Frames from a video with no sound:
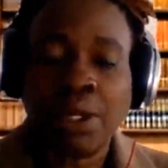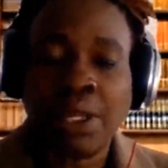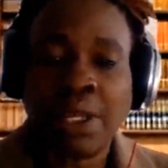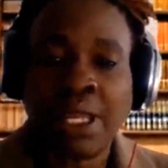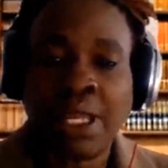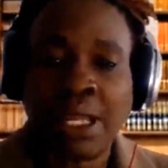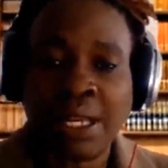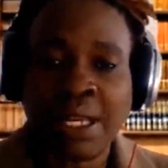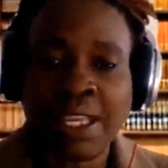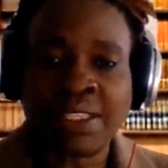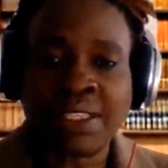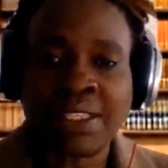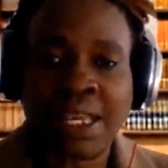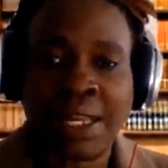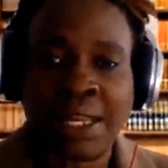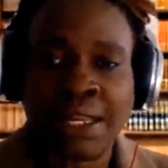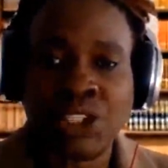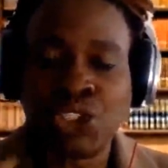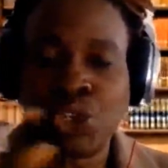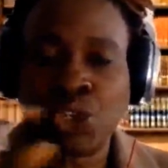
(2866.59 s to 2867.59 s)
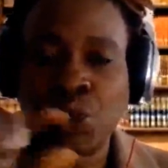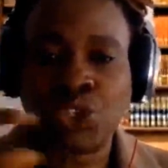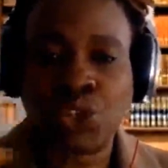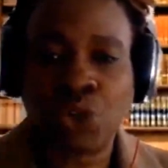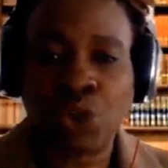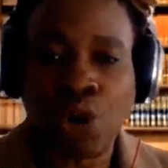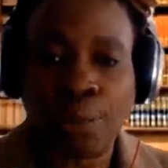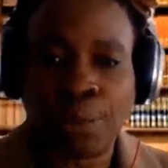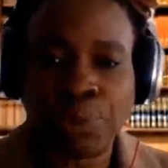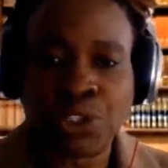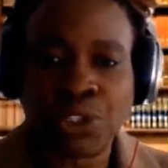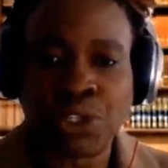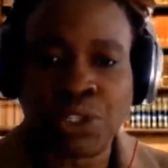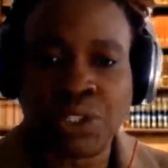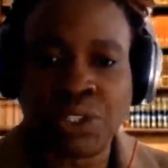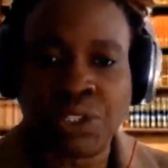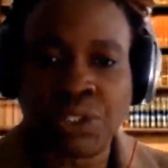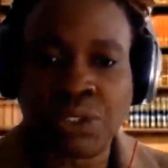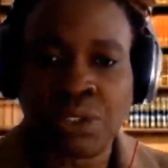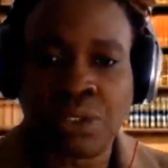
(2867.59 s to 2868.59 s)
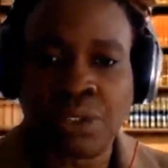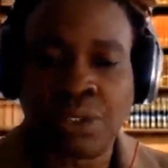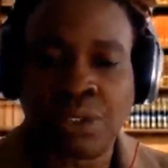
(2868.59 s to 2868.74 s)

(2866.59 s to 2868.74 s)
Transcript: it clicks and it shows you options.